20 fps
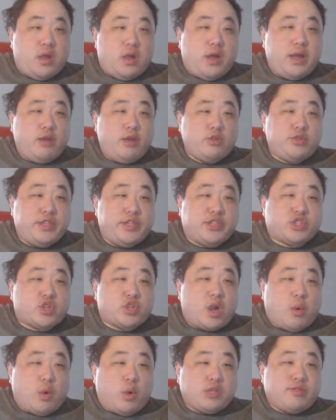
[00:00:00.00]
I also did
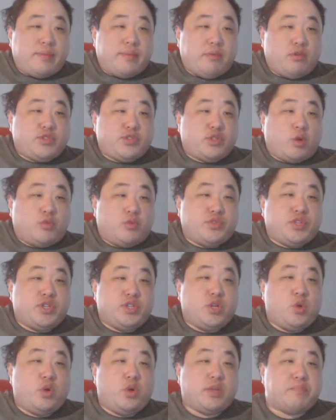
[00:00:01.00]
Star Wars Rebel Assault 2,